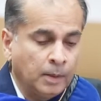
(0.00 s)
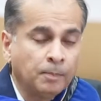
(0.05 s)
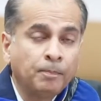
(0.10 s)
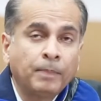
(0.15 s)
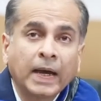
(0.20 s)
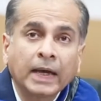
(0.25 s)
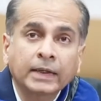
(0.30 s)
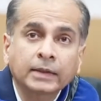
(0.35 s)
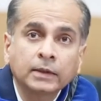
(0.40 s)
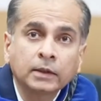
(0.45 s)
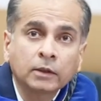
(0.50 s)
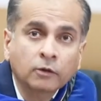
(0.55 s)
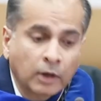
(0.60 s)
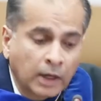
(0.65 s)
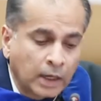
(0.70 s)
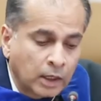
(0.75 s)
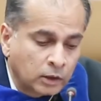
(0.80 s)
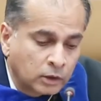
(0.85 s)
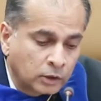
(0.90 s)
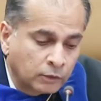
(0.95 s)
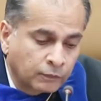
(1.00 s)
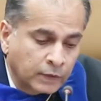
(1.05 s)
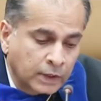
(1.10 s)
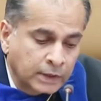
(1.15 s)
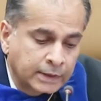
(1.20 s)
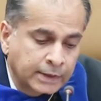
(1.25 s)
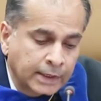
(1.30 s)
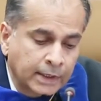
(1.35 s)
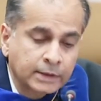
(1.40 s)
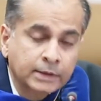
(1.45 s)
a battleground of
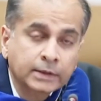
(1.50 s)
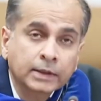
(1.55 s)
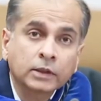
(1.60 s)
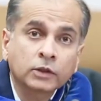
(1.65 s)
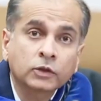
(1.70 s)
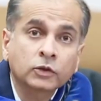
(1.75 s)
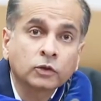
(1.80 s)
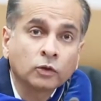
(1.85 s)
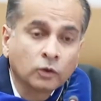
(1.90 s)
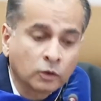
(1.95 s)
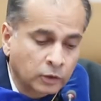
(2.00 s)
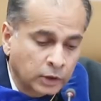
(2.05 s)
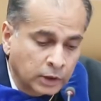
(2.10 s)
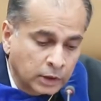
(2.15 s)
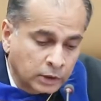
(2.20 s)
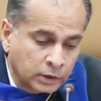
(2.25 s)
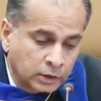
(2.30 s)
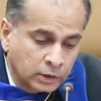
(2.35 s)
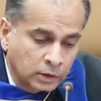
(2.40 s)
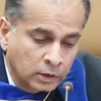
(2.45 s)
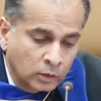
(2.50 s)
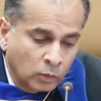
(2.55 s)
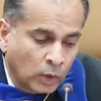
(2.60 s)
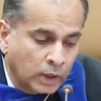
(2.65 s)
contesting stories